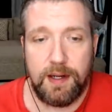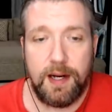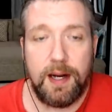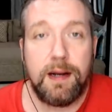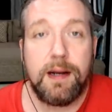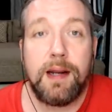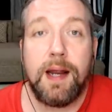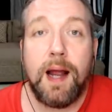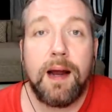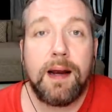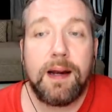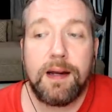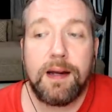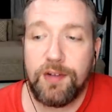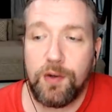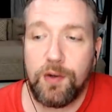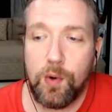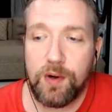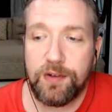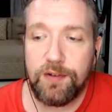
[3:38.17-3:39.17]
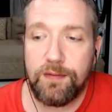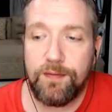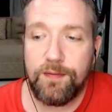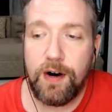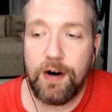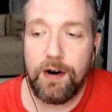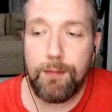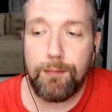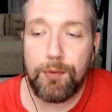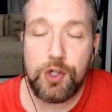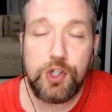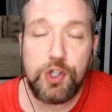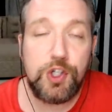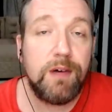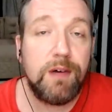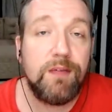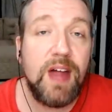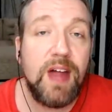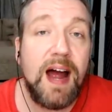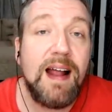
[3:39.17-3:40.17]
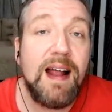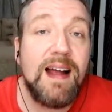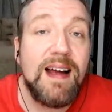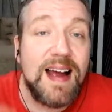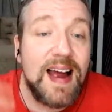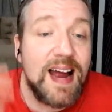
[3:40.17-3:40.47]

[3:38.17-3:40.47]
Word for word: and he I guess he wasn't very appreciative of that,